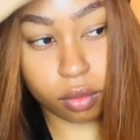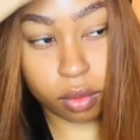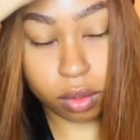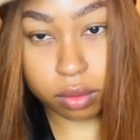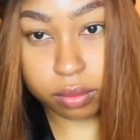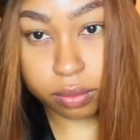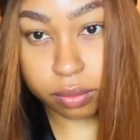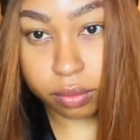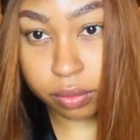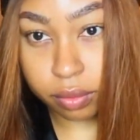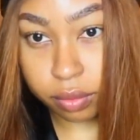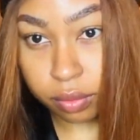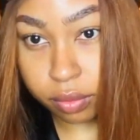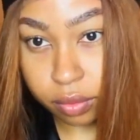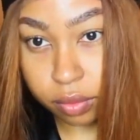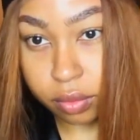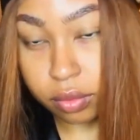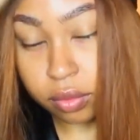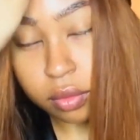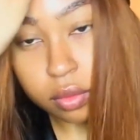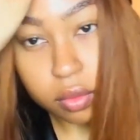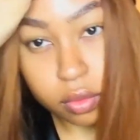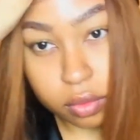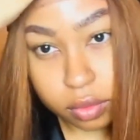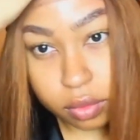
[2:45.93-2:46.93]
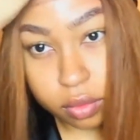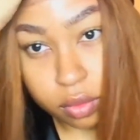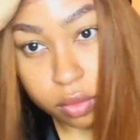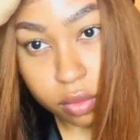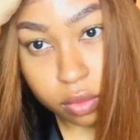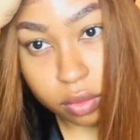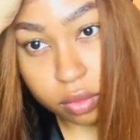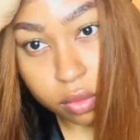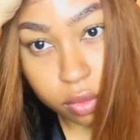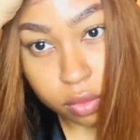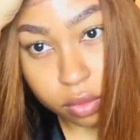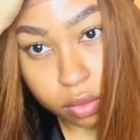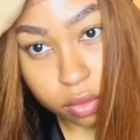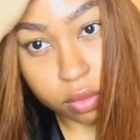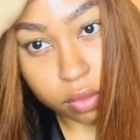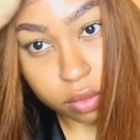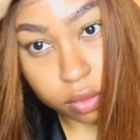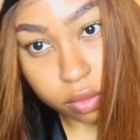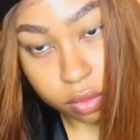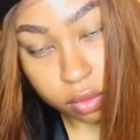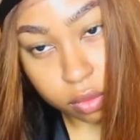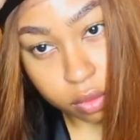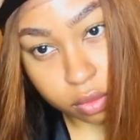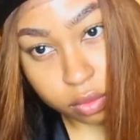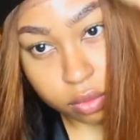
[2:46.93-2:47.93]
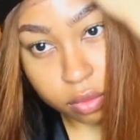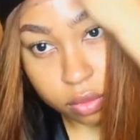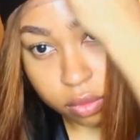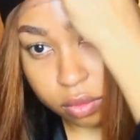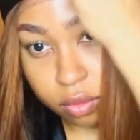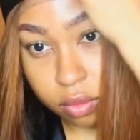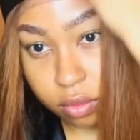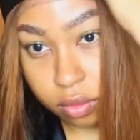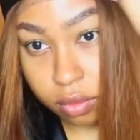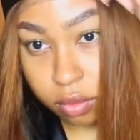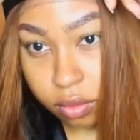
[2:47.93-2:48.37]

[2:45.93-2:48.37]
So that's what I plan on doing. So I'm just tying my scarf